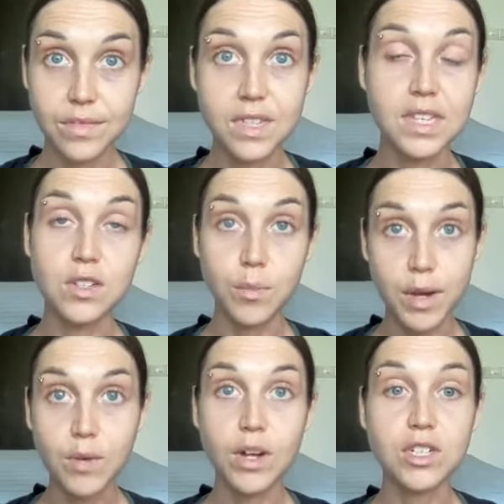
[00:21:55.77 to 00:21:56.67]
These are
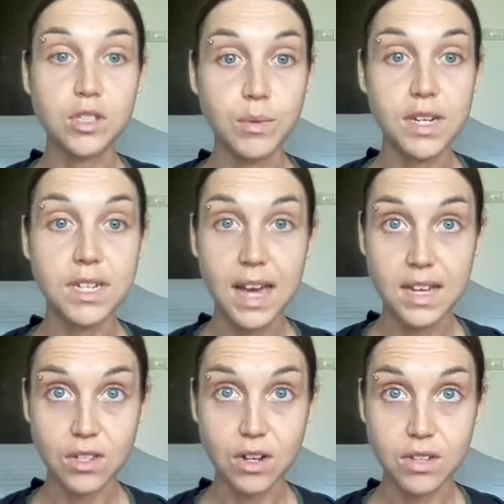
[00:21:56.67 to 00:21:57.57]
big questions we need to
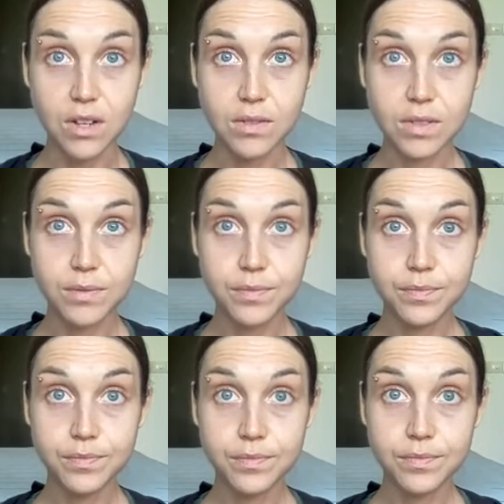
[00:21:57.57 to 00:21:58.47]
ask ourselves.
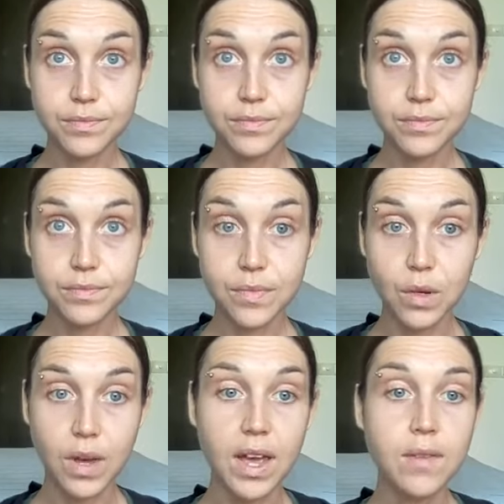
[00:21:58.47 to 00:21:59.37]

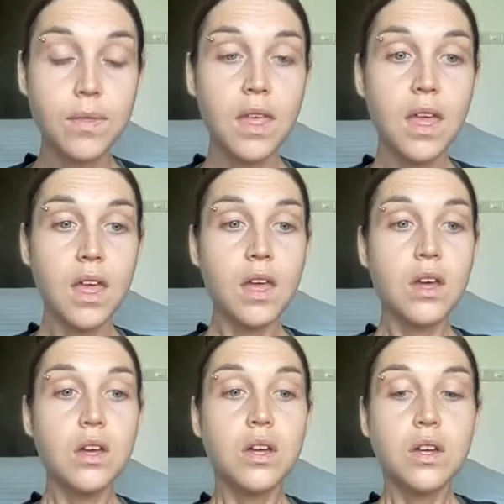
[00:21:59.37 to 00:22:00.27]
Okay?
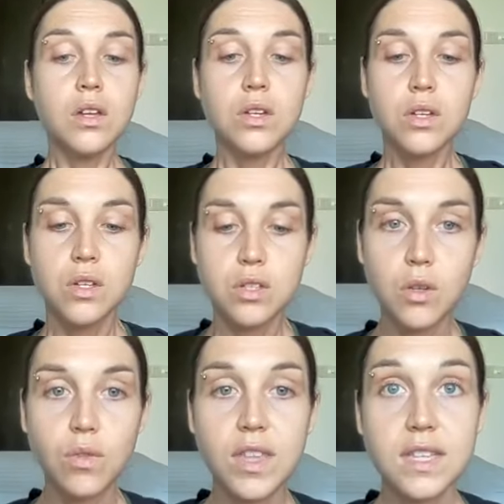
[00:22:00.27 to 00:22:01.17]

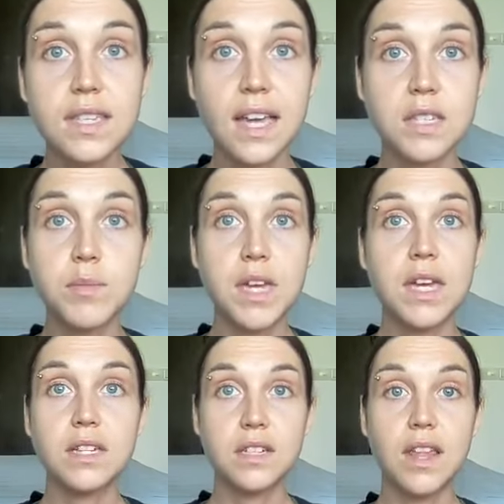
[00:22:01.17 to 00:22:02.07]
So this gets
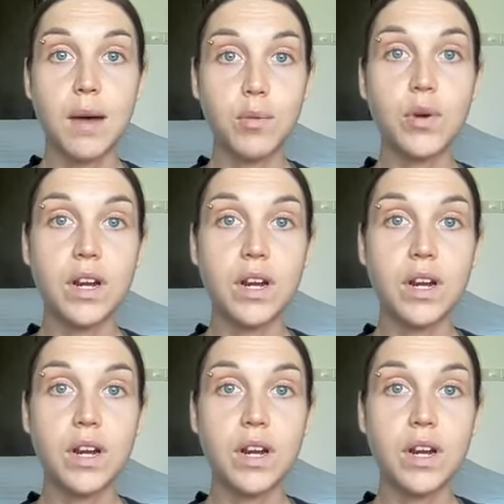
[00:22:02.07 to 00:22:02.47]
me into that point